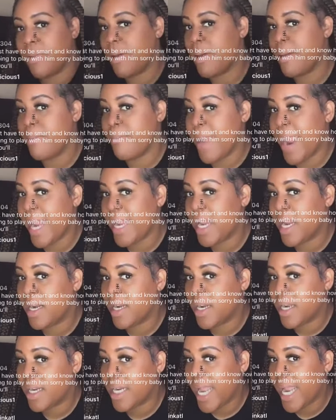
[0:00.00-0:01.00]
made it look
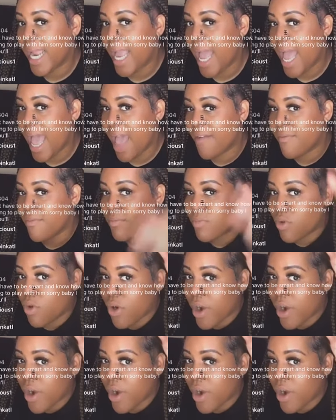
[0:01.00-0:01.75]
like i have more